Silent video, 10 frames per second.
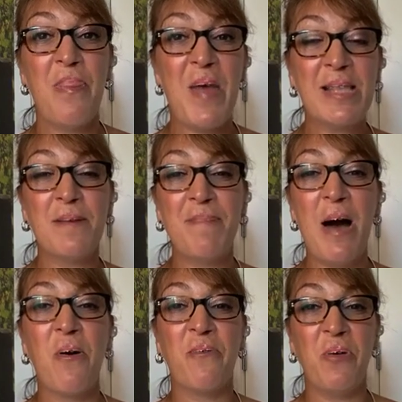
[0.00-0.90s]
That's a
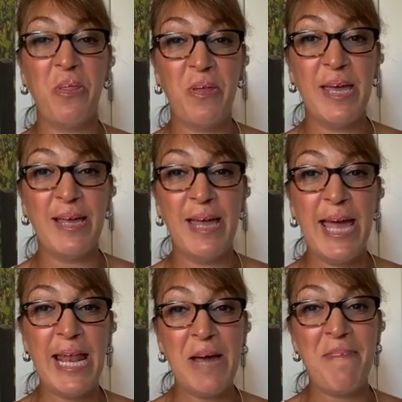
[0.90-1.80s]
powerful thing.
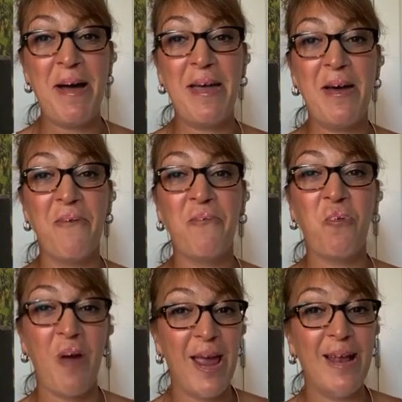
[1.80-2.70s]
And am I
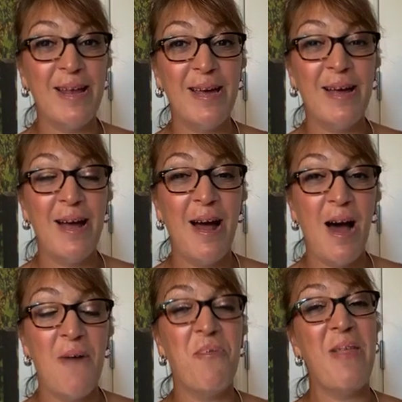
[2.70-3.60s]
afraid
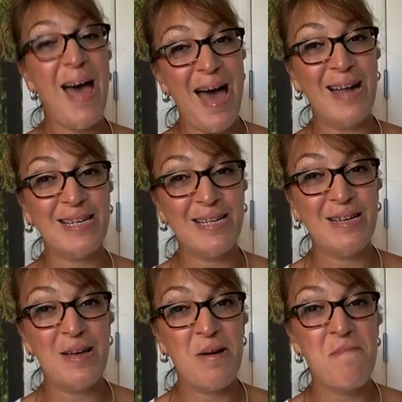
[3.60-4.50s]
of that
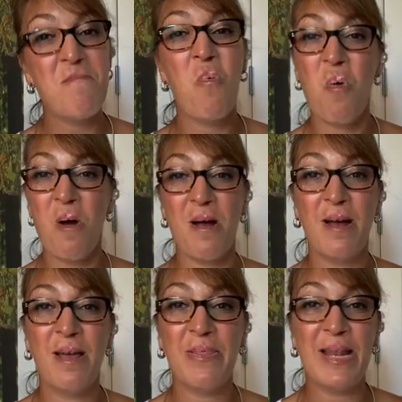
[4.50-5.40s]
more
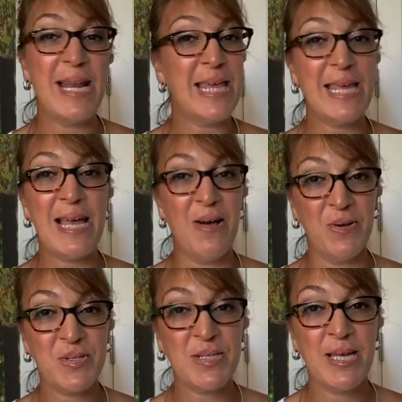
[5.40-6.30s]
than anything
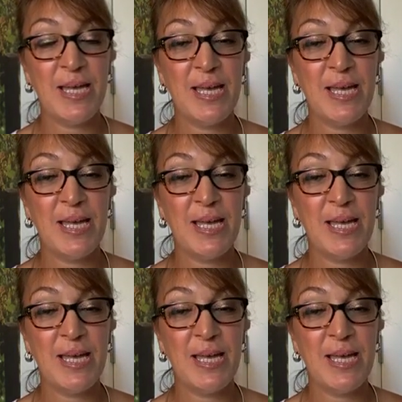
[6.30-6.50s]
else?